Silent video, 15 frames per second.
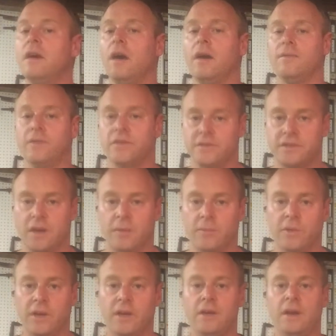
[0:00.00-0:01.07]
of the saw
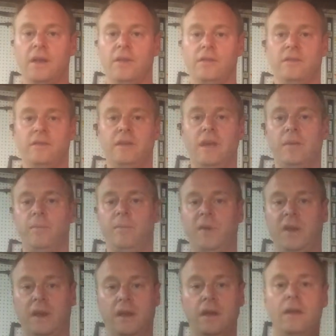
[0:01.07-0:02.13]
blade now the set
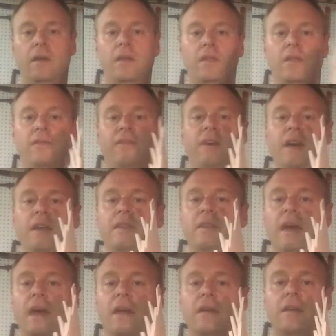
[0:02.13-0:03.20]
being the fact
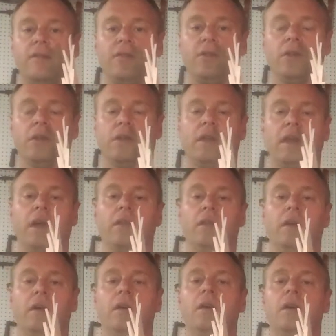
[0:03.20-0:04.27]
that if you look down
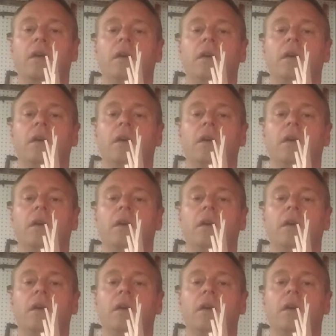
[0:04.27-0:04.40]
the